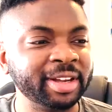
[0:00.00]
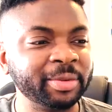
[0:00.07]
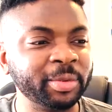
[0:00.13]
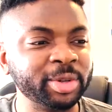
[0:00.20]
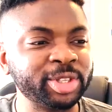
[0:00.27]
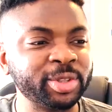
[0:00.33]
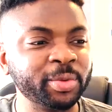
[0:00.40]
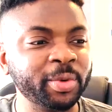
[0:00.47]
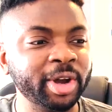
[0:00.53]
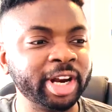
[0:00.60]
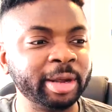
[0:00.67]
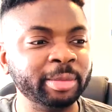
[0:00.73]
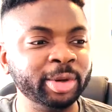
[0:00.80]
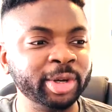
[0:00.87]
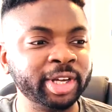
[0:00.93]
what's the word
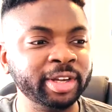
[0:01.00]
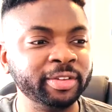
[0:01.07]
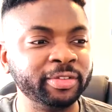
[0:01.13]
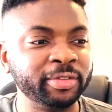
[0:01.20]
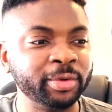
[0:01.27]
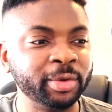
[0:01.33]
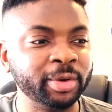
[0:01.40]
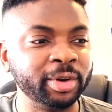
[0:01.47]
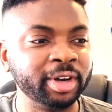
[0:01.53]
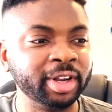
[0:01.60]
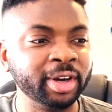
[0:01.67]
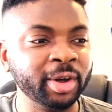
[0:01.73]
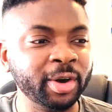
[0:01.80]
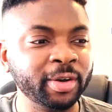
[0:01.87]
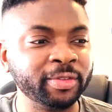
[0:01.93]
I'm looking for? A
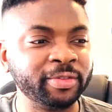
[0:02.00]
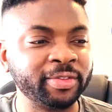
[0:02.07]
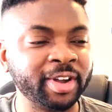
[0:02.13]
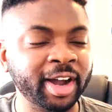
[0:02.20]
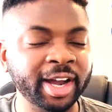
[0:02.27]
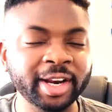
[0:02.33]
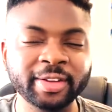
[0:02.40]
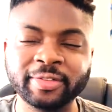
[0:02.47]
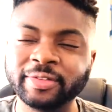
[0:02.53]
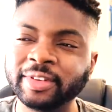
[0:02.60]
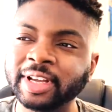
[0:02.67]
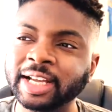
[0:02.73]
lot of kind of...